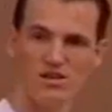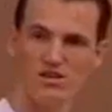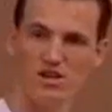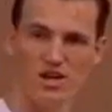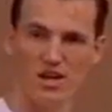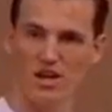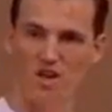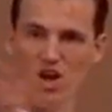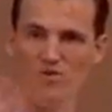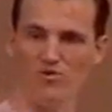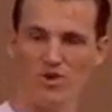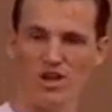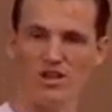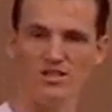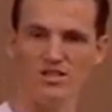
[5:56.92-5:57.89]
you can get a loan
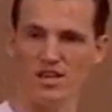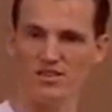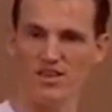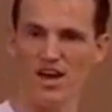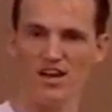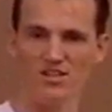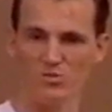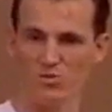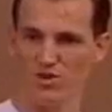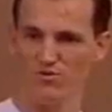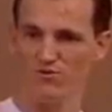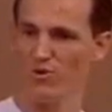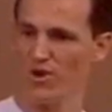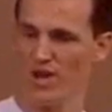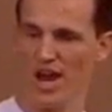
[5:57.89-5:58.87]
for another $10,000 within
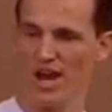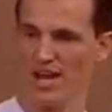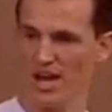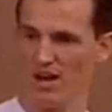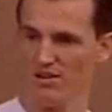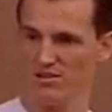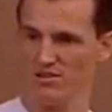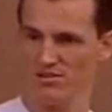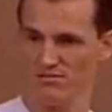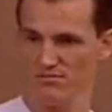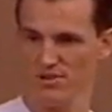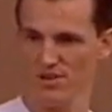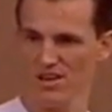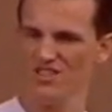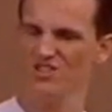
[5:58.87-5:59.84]
48 hours,
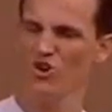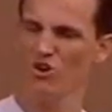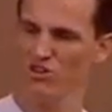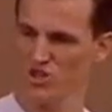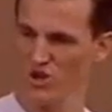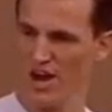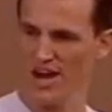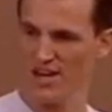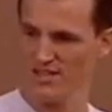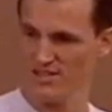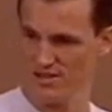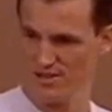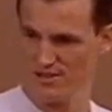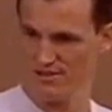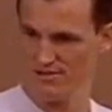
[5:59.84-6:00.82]
as long as you're
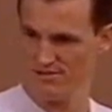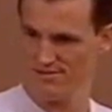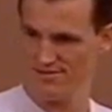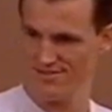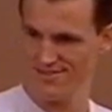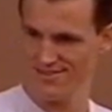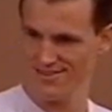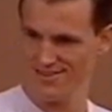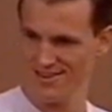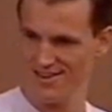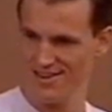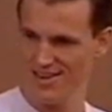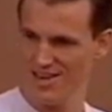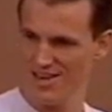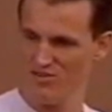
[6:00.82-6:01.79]
18. Okay?
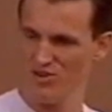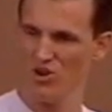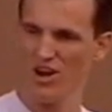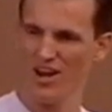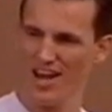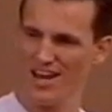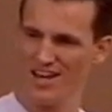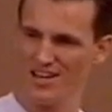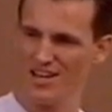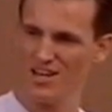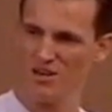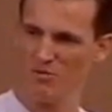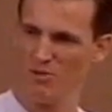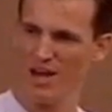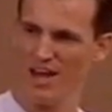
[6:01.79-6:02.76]
If you're not
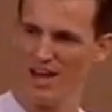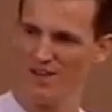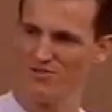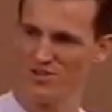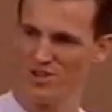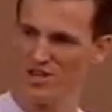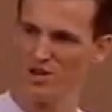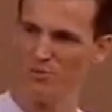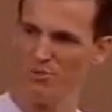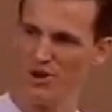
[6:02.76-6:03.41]
18, you may have to get your